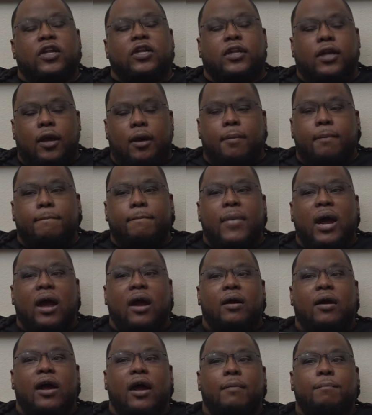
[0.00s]
Yep. I,
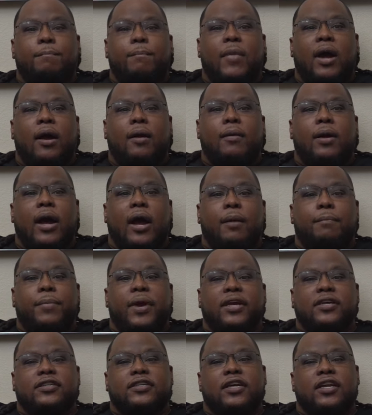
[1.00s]
I, oh, I, I
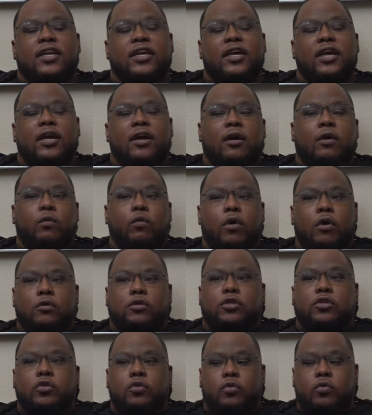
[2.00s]
basically
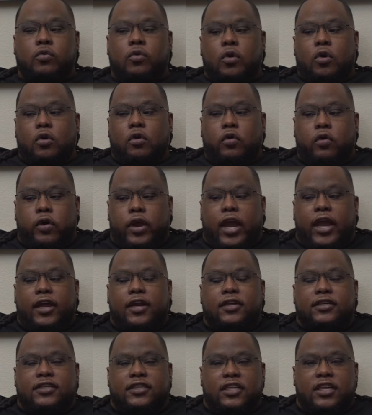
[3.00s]
want to create
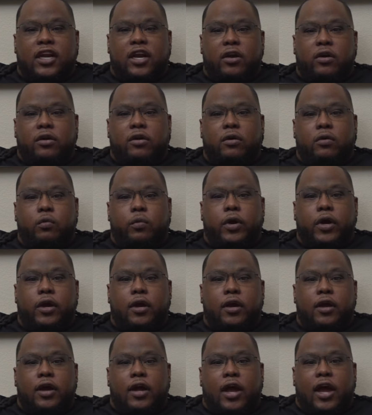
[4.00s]
a scenario
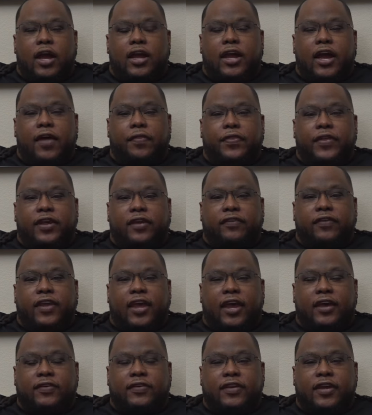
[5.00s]
where I got the
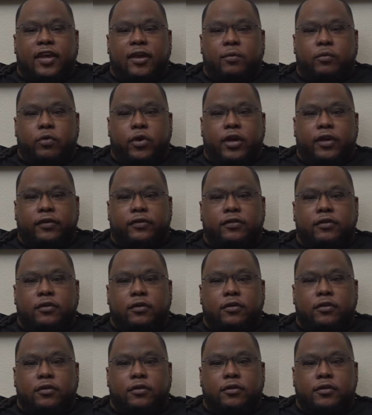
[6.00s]
exact same race
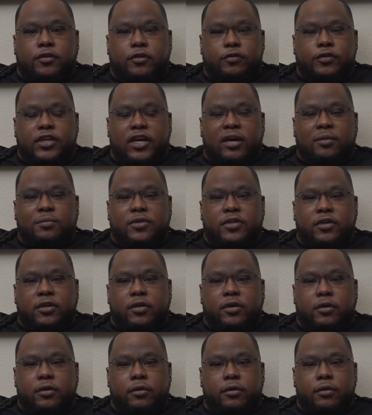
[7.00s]
two times a
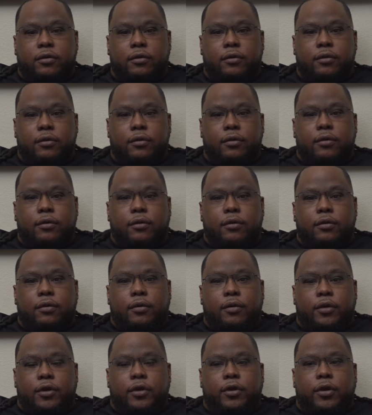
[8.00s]
year. Okay,
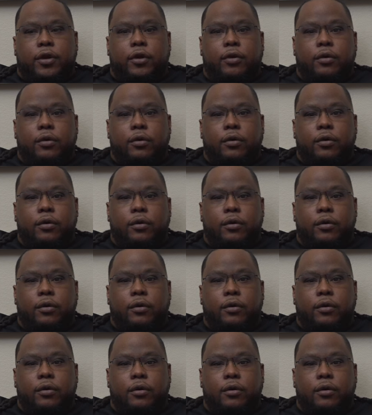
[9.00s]
so you are not gonna keep it
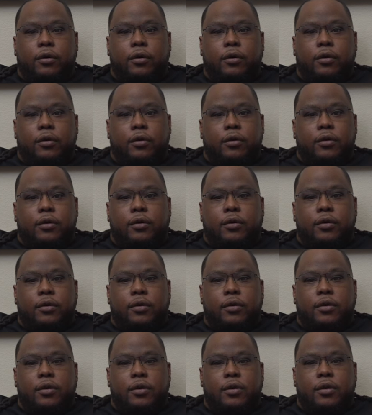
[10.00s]
just on the
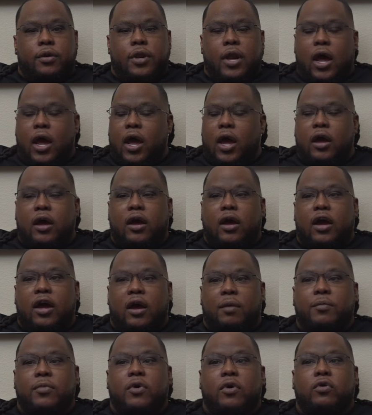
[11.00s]
September. Nah,
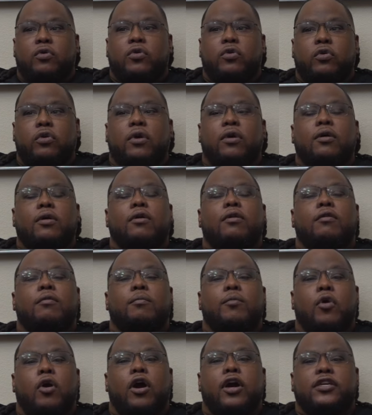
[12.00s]
I'm gonna okay. do it
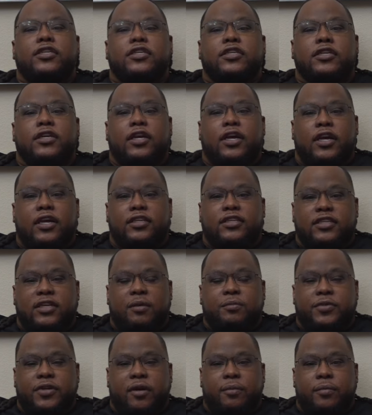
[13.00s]
March and
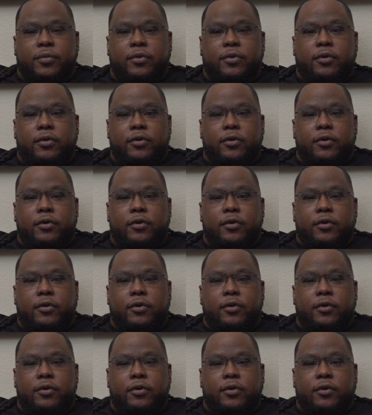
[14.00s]
September.